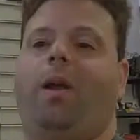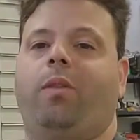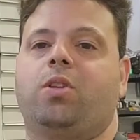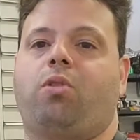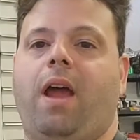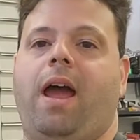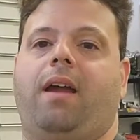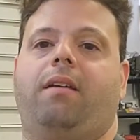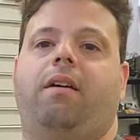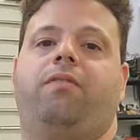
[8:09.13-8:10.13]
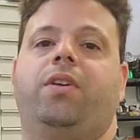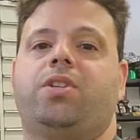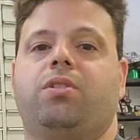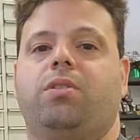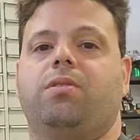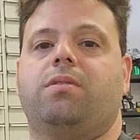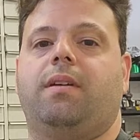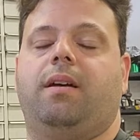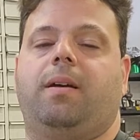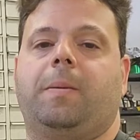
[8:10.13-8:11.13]
And the track officials
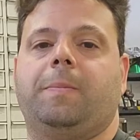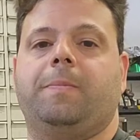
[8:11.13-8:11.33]
said